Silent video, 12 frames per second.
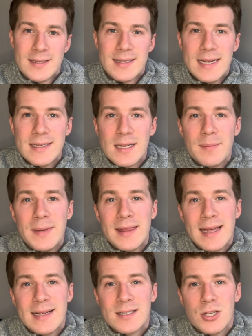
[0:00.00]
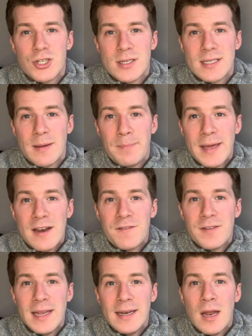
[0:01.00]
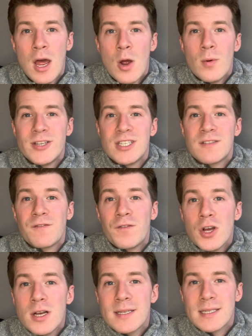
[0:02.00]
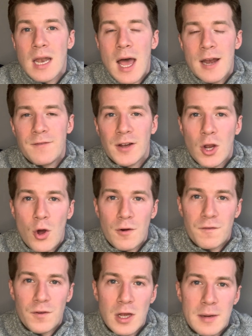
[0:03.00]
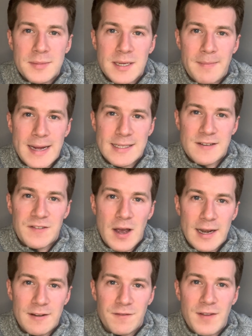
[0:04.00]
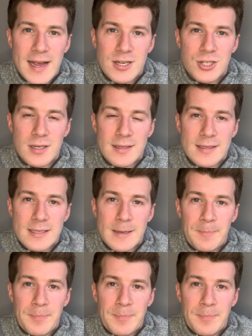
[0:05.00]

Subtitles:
These can be things such as terbinafine, which is first line for confirmed dermatophyte infections.